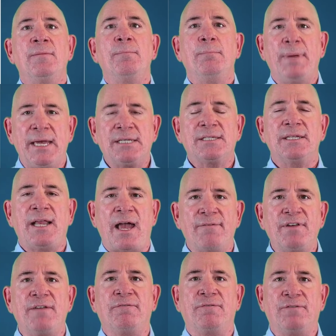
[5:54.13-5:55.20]
makes it
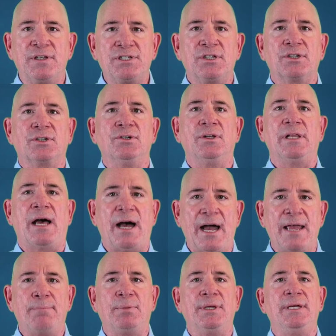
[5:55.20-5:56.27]
have a physical
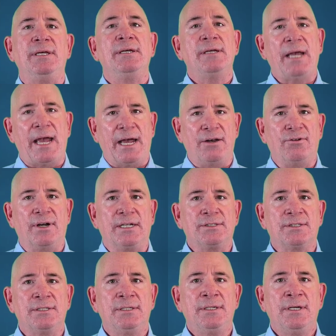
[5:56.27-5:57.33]
IP
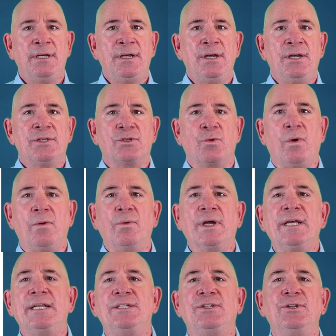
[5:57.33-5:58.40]
address. So what we're
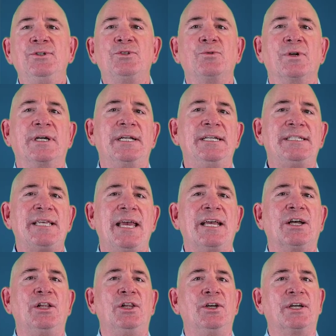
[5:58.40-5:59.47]
going to do is we're going to
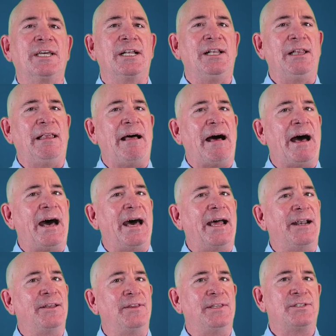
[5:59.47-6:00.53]
take a look at a
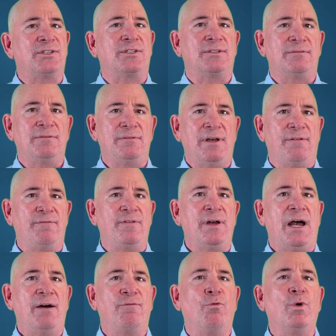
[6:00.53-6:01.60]
lot of this,
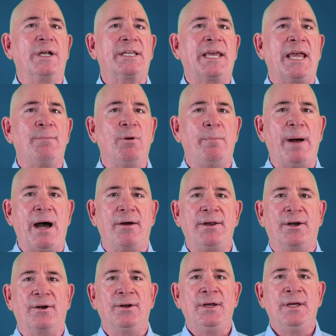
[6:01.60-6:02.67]
of what came about here.